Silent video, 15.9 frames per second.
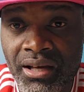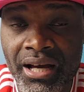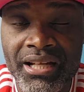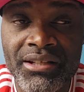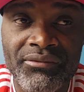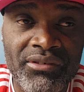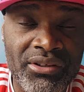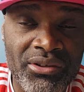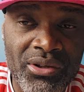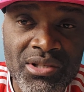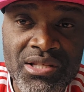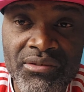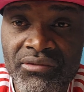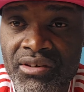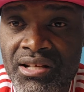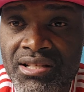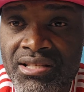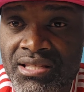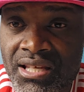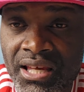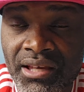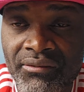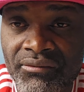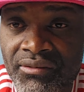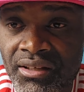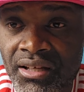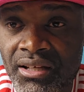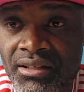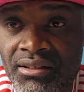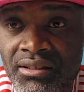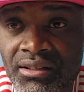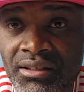And if he doesn't feel safe,
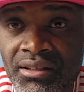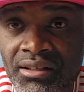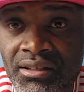then